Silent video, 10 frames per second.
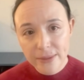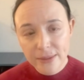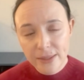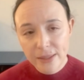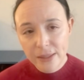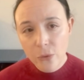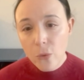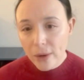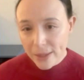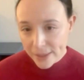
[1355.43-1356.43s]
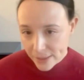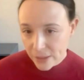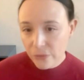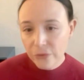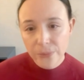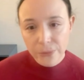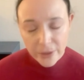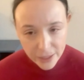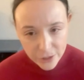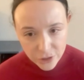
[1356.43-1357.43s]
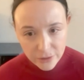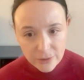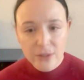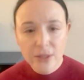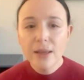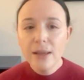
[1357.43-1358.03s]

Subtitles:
the quality of the predictions